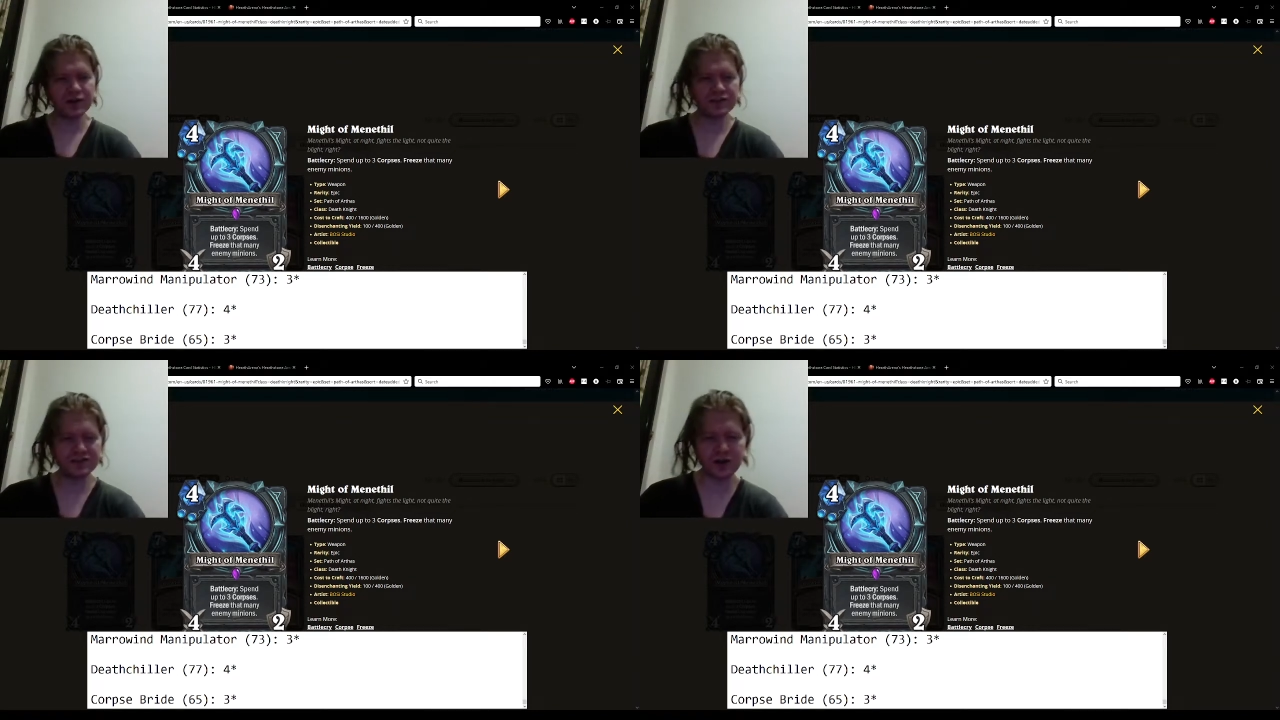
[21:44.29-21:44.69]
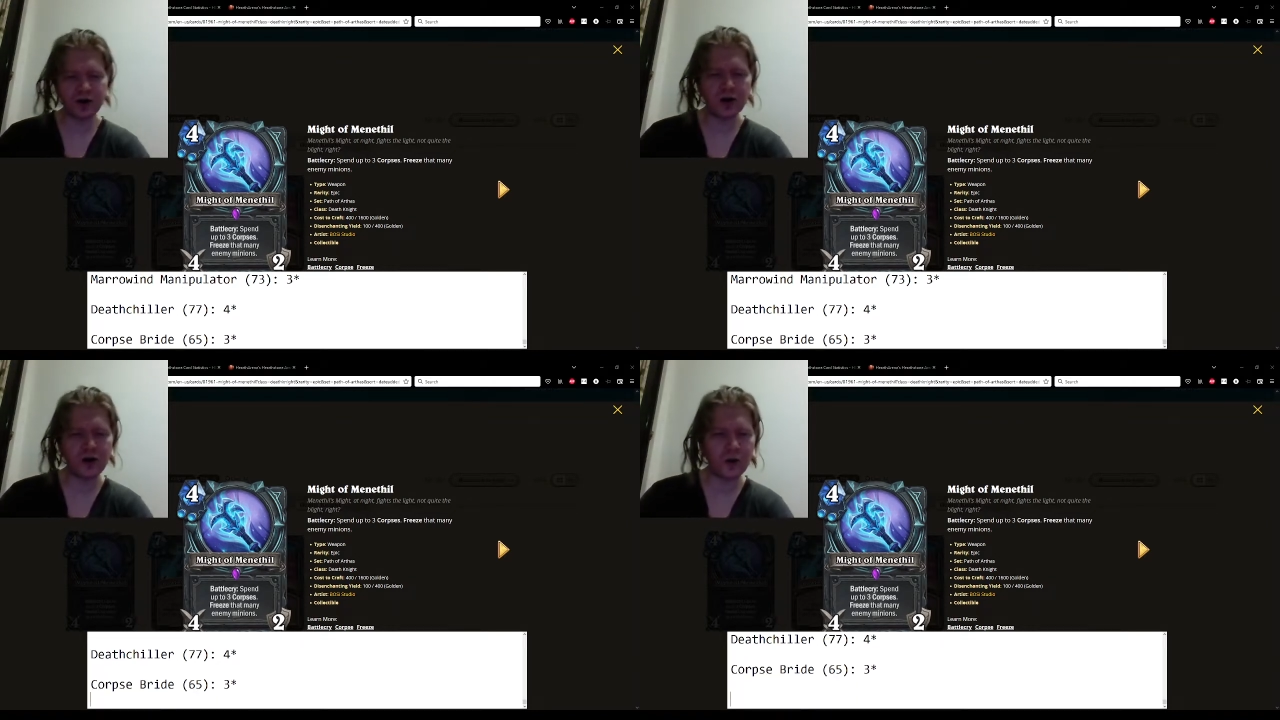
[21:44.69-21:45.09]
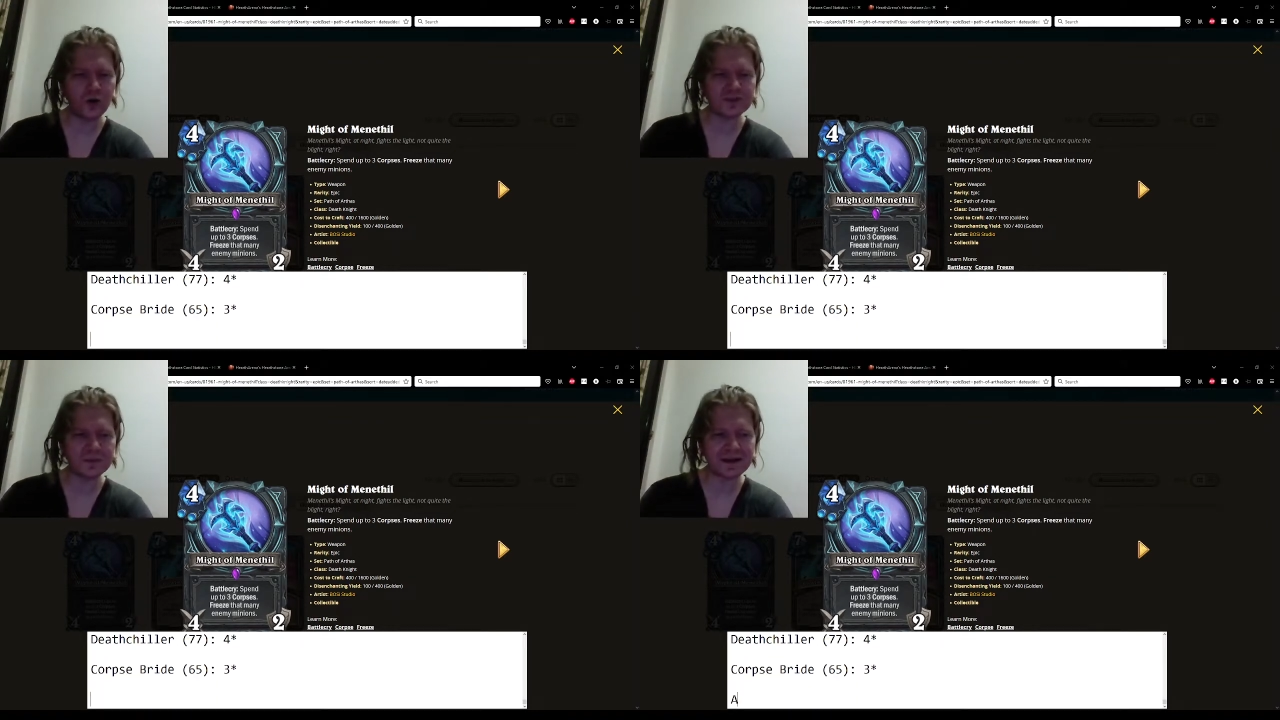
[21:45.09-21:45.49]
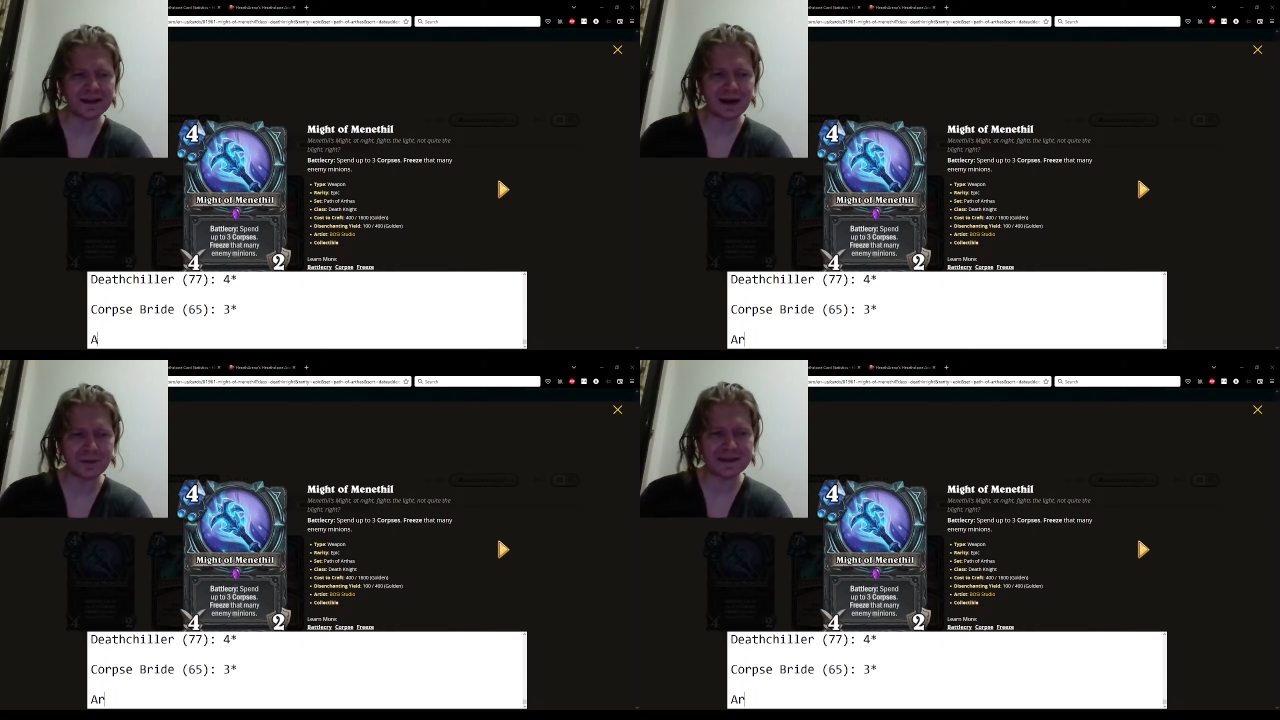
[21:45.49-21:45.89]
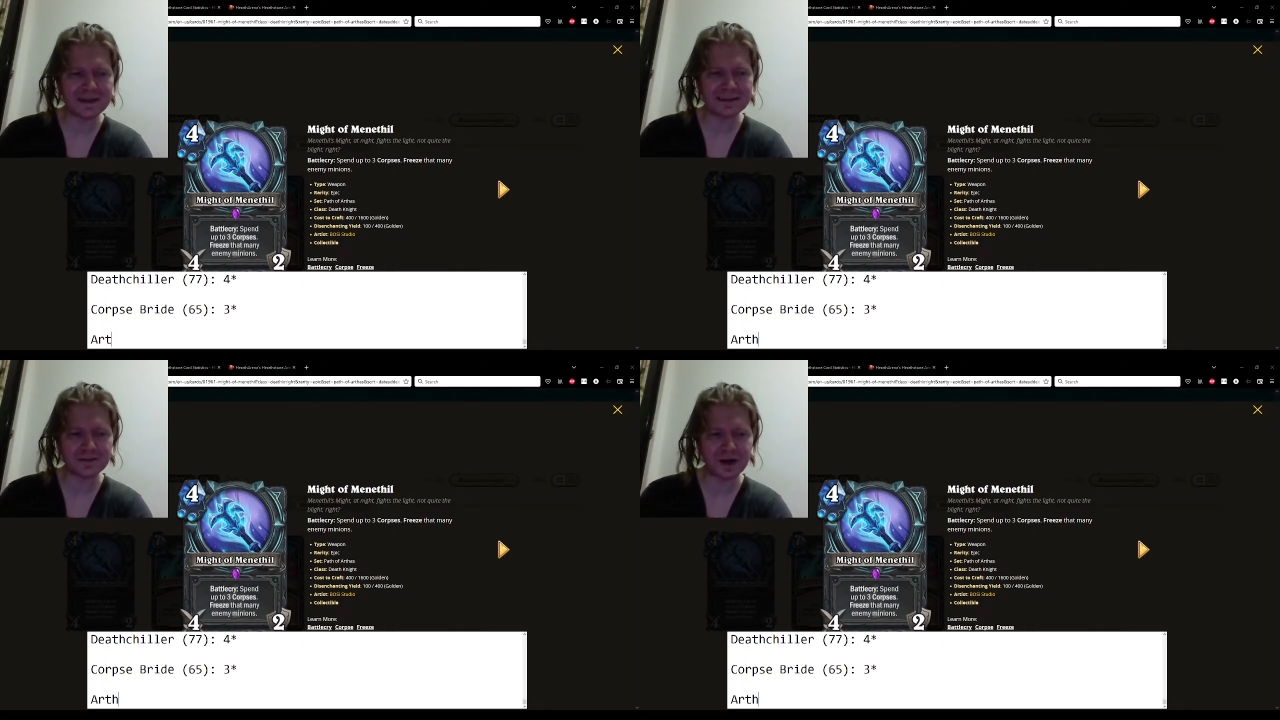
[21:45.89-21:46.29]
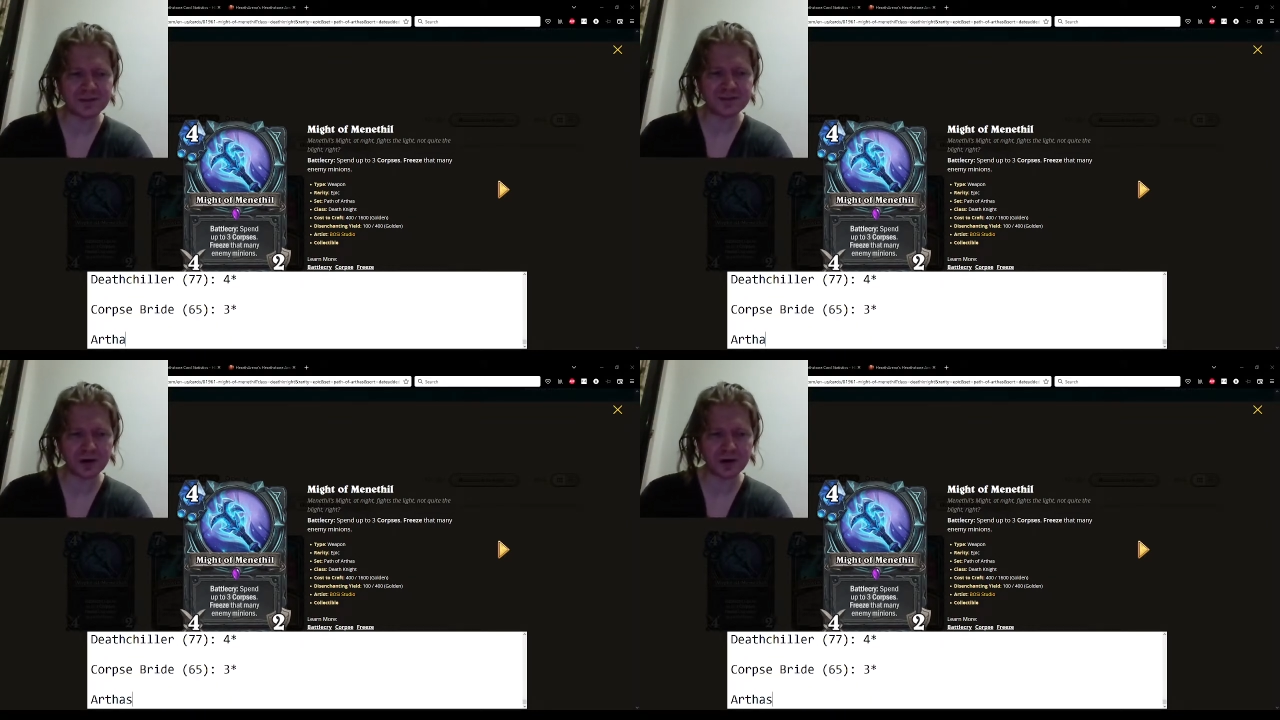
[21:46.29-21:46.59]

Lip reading: So ultimately, it's a 5-star